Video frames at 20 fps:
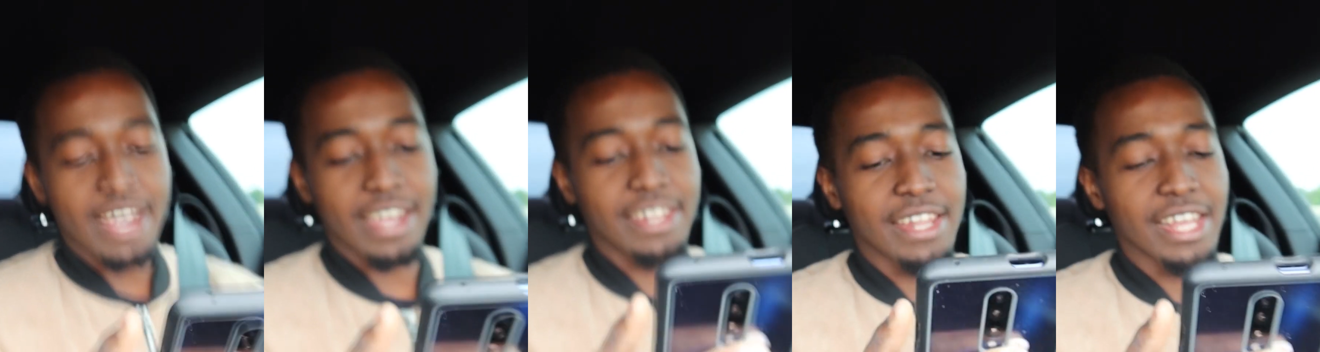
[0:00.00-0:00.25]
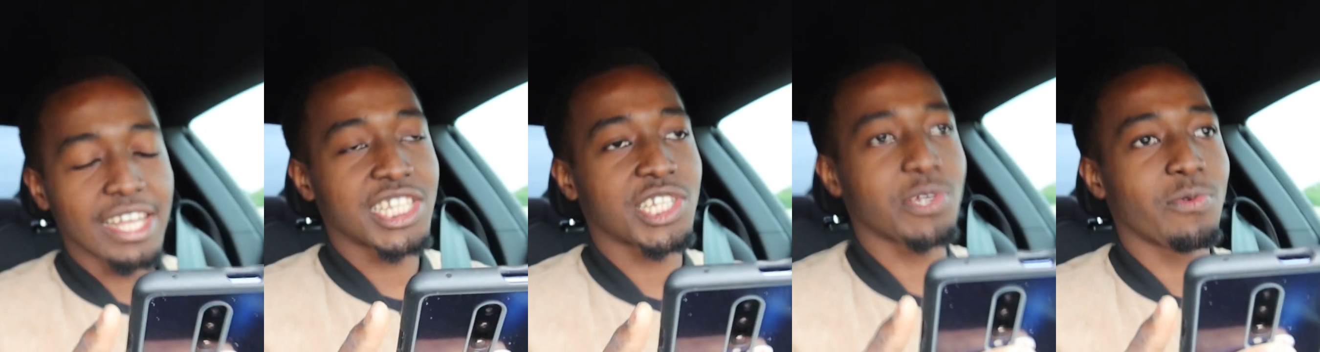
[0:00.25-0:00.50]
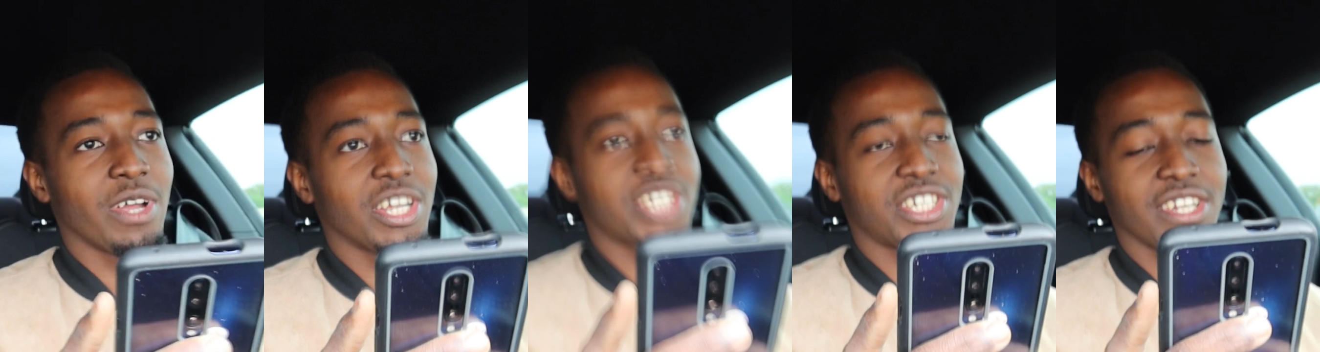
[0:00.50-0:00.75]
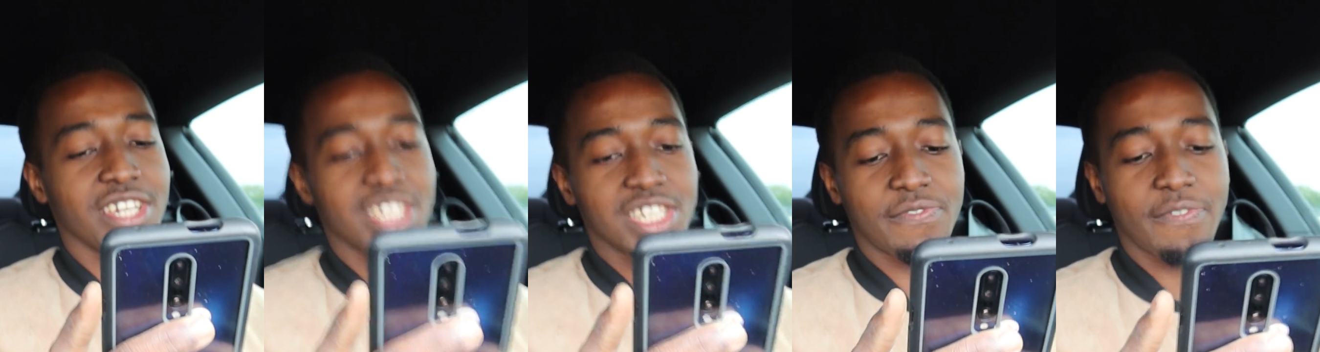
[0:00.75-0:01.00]
Next
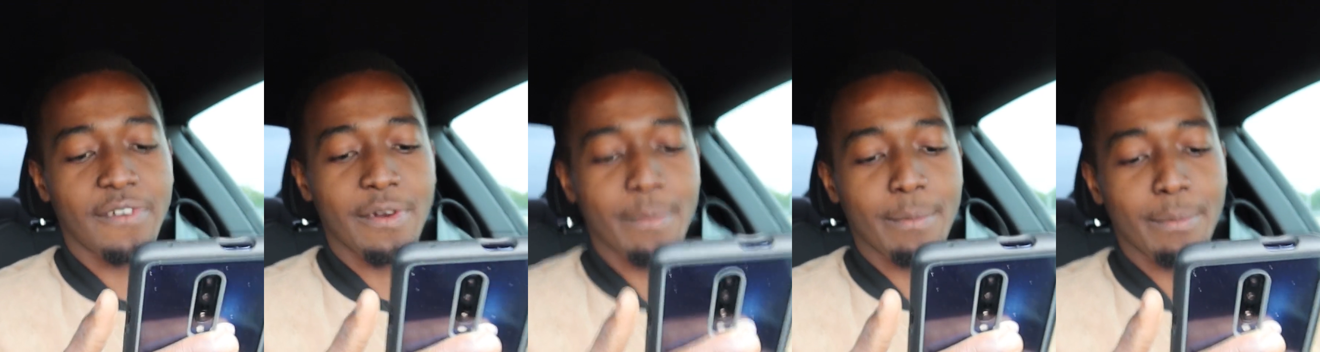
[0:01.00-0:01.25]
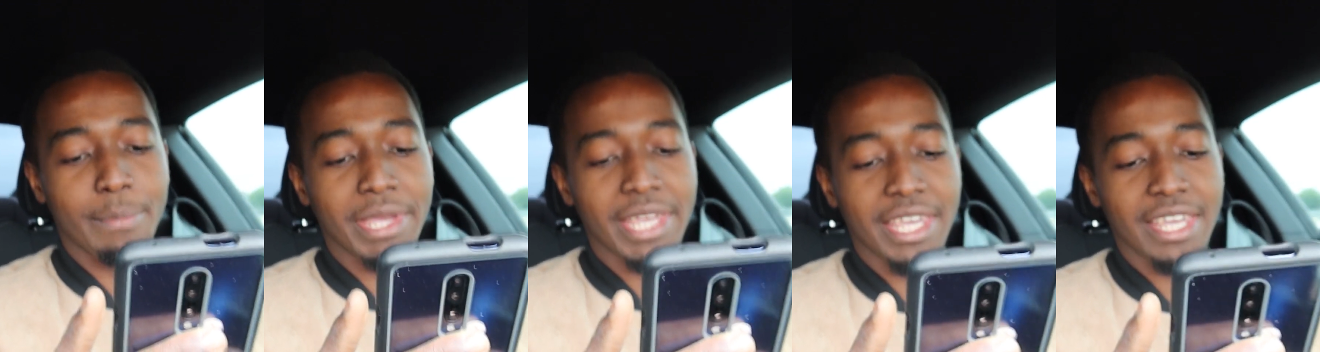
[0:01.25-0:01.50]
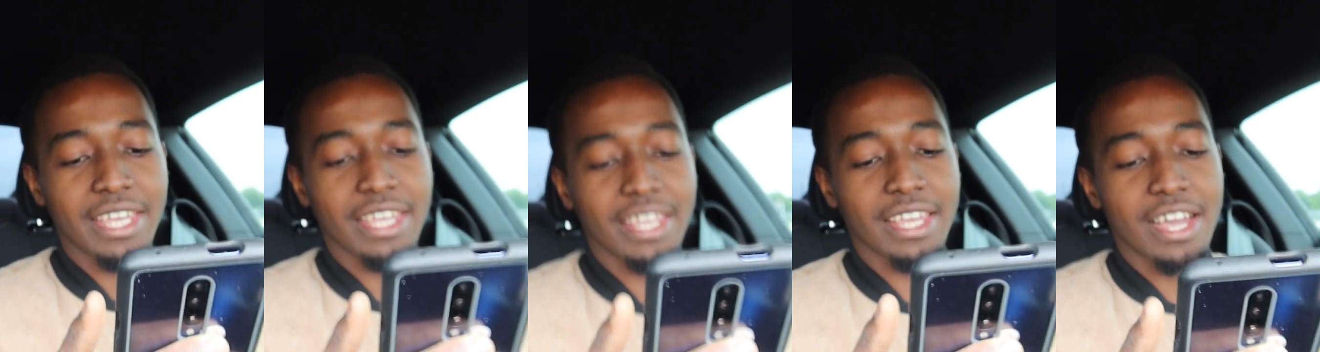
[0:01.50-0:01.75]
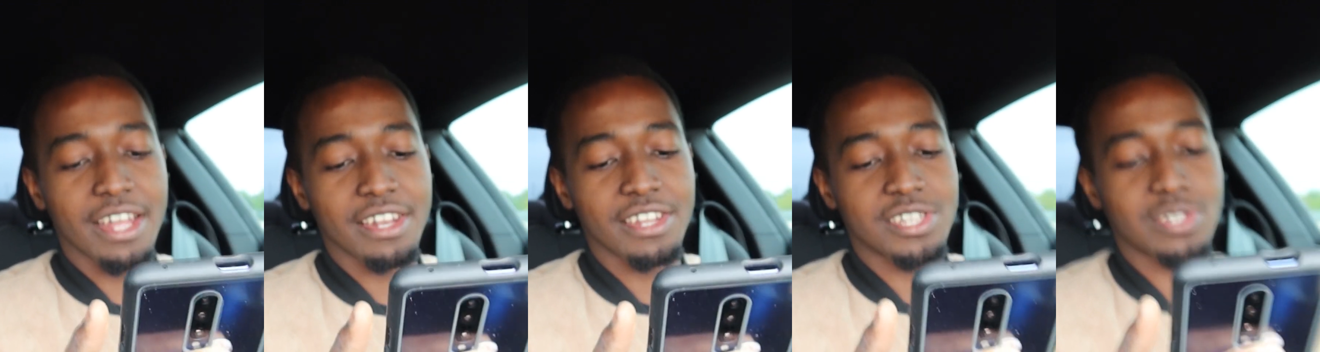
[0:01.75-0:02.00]
question is from
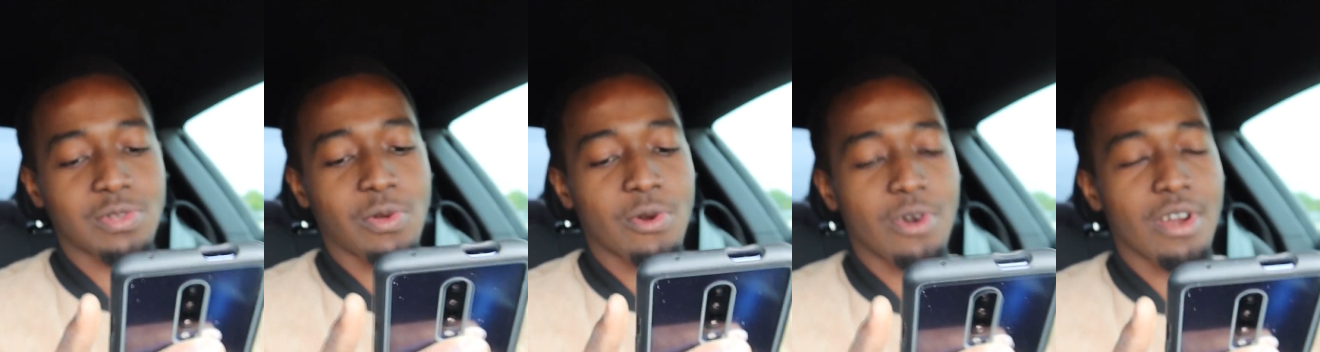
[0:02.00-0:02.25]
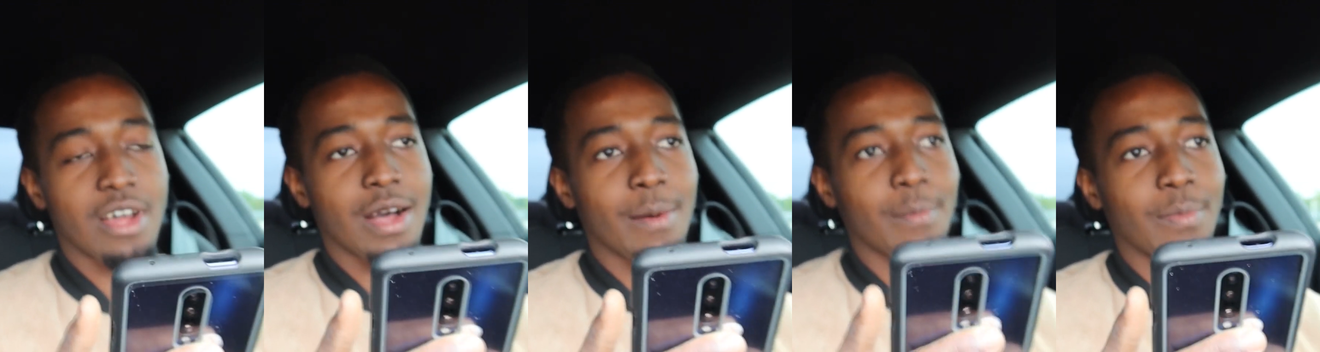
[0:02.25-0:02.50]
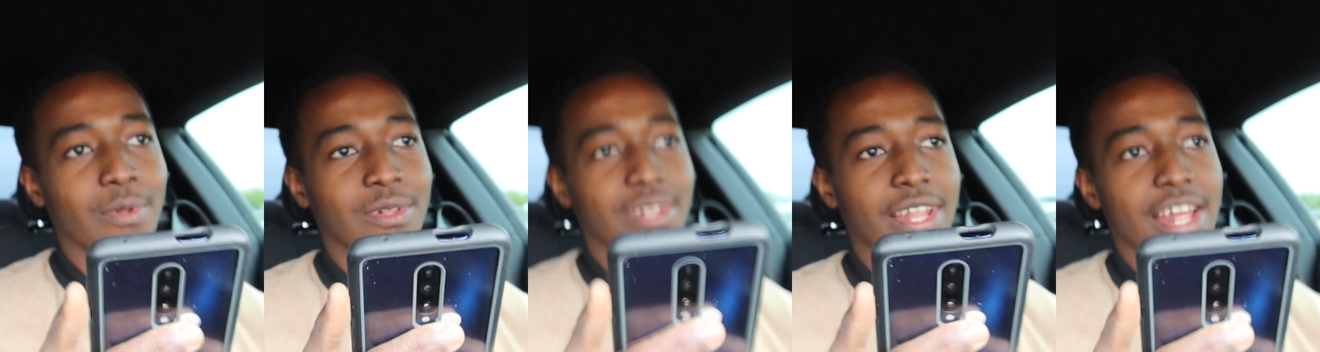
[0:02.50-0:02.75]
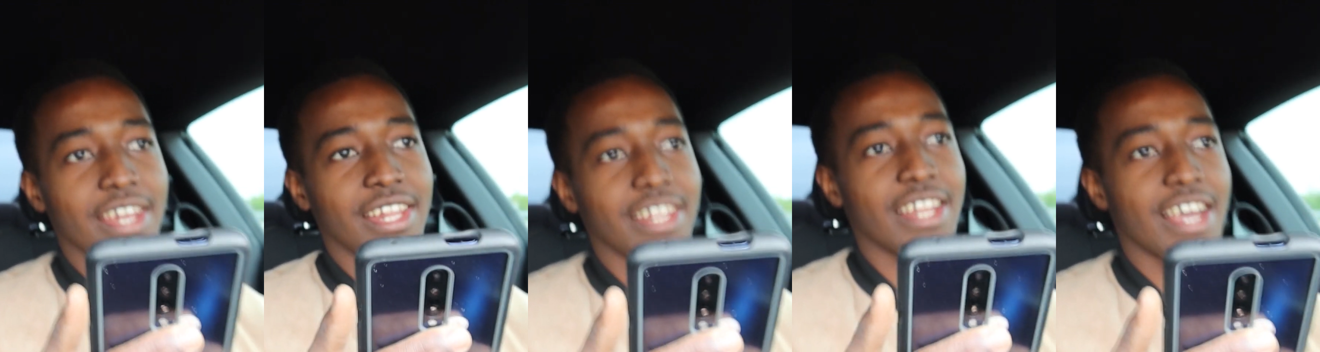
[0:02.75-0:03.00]

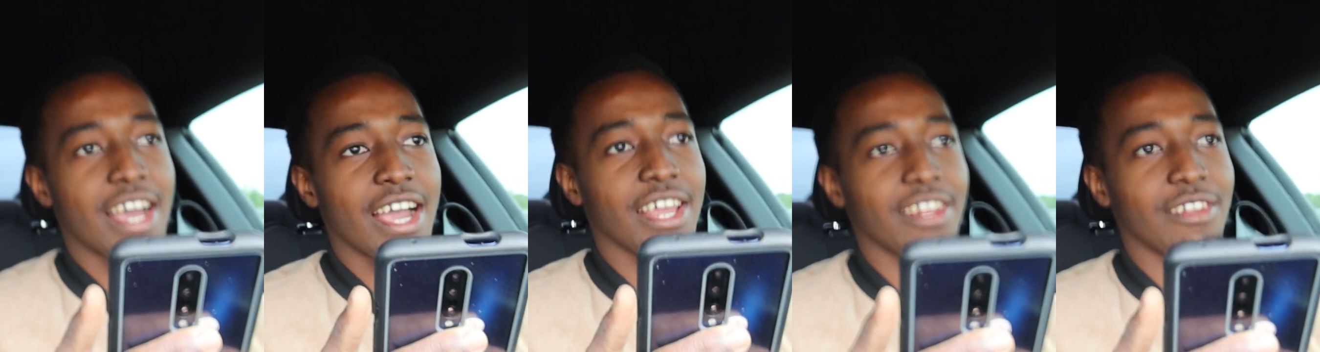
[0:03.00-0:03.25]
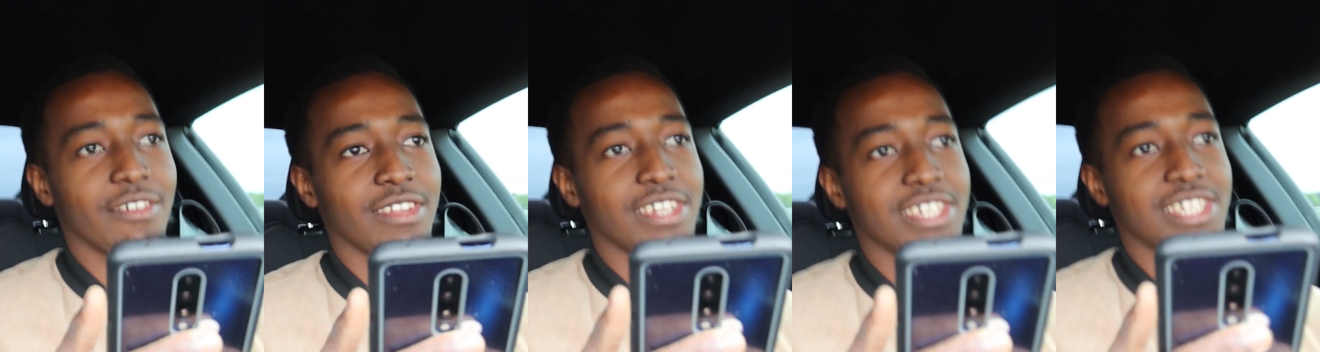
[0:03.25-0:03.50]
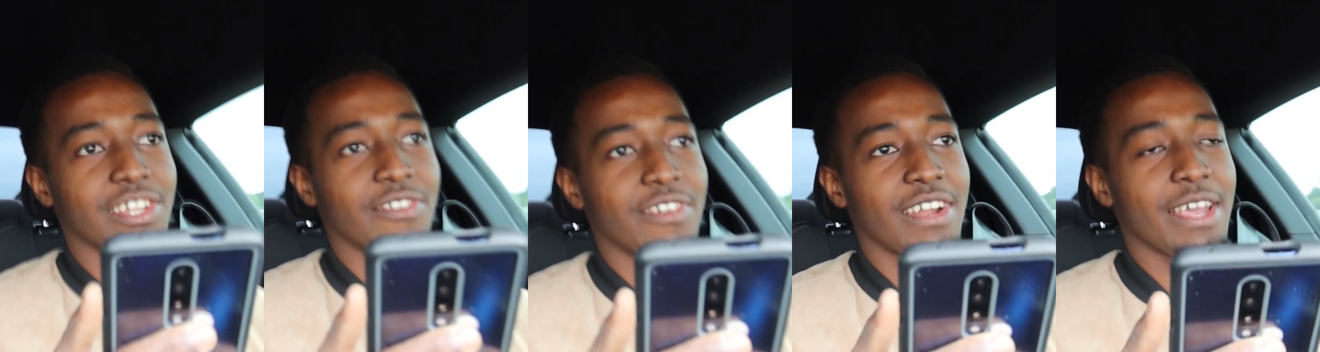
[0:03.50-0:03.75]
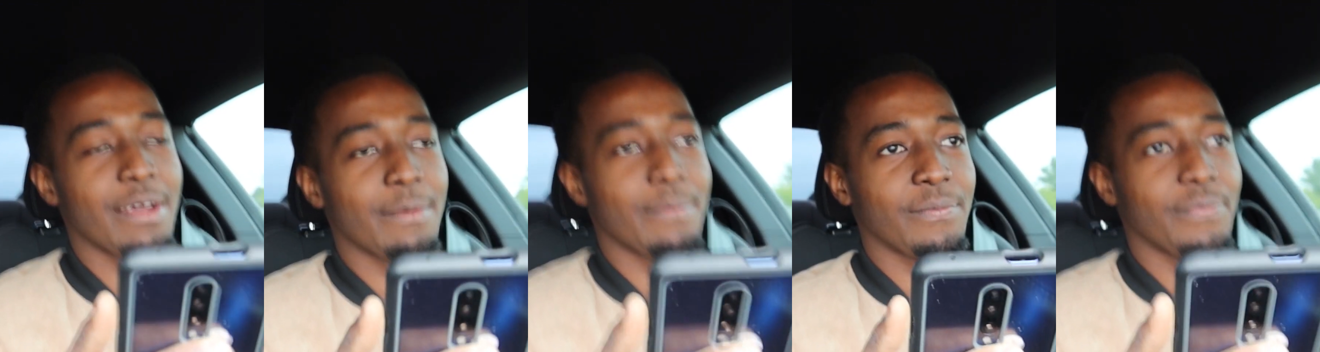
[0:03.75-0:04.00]
B_humble99 on
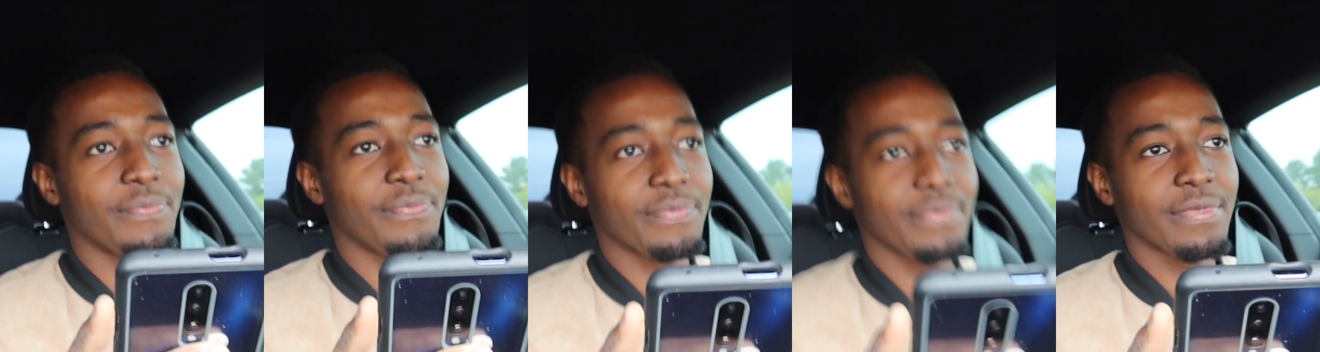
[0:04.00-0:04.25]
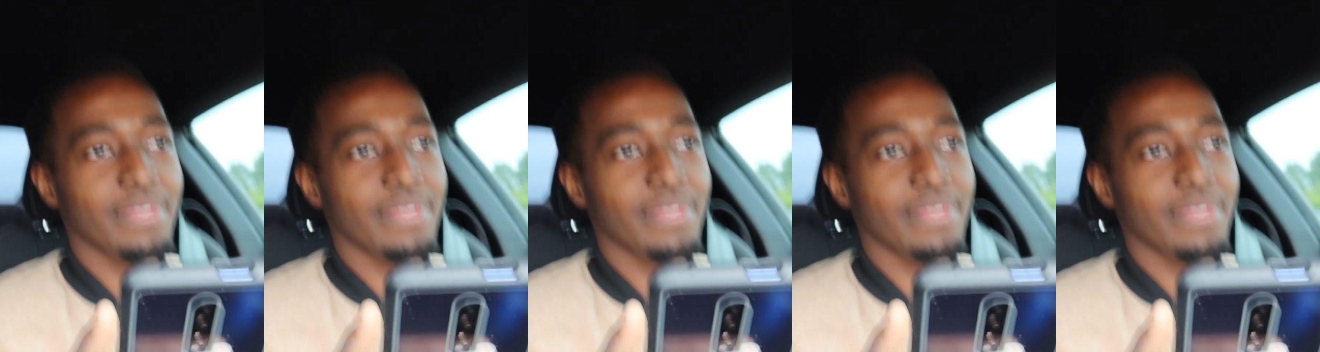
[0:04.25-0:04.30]
Instagram.